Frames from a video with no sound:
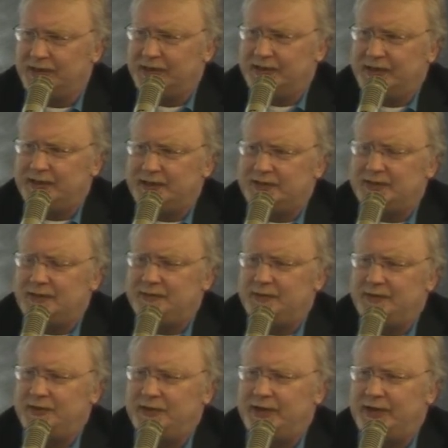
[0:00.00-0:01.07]
It seemed to
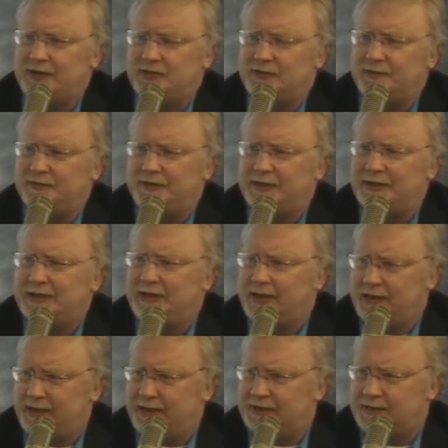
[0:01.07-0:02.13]
be a natural fit. They
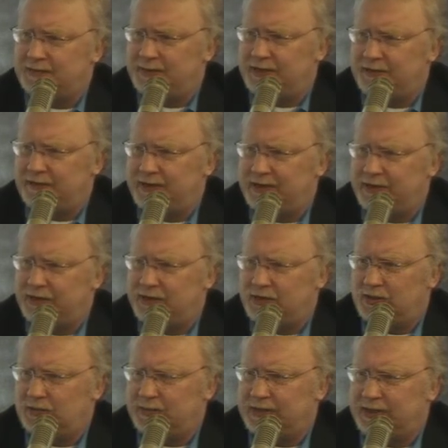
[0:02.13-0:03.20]
had asked me if I could
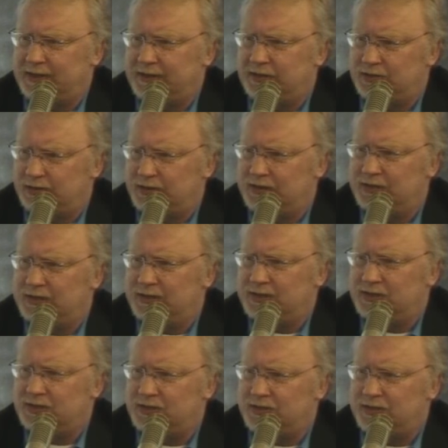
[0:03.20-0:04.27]
go, but I couldn't, and
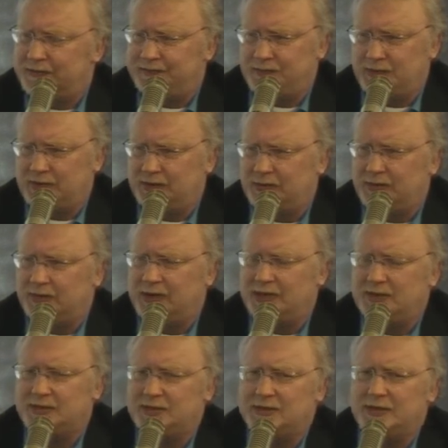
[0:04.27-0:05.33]
so you
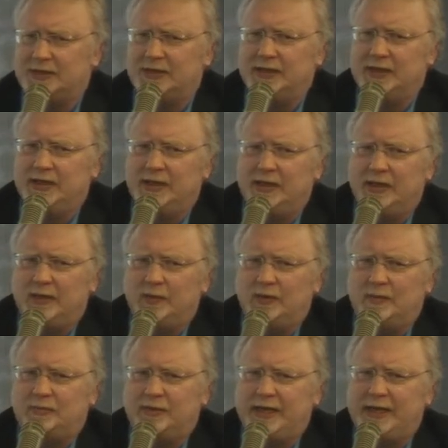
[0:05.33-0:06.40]
graciously
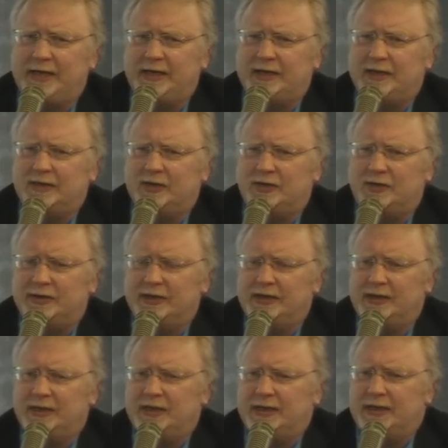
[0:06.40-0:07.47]
were planning on going,
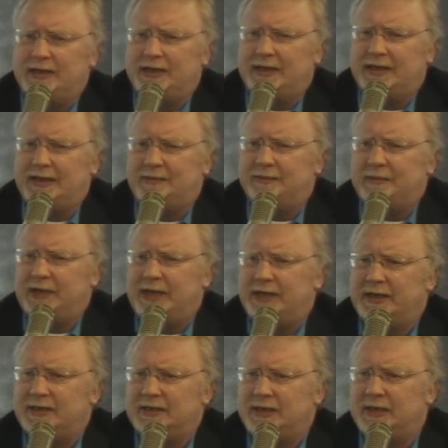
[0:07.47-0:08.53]

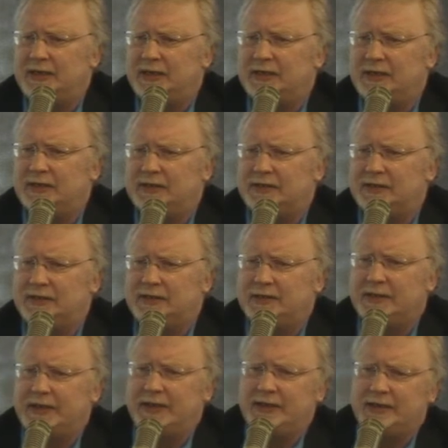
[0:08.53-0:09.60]
and
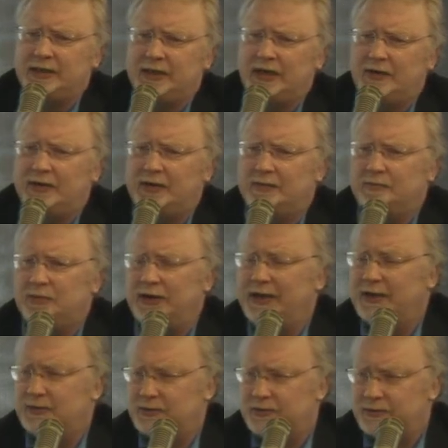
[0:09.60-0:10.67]
our
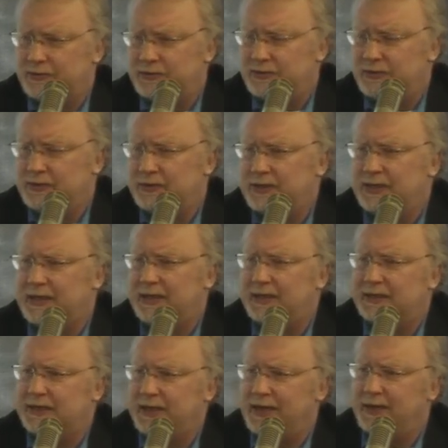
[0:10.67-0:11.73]
brand new
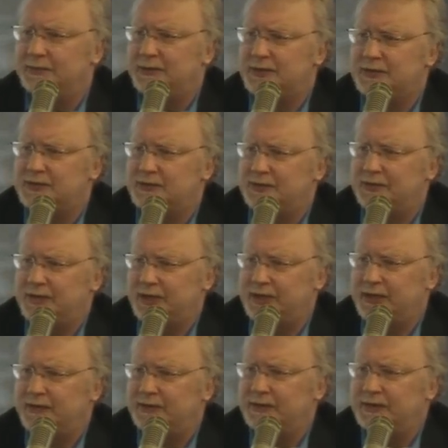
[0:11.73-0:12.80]
campus there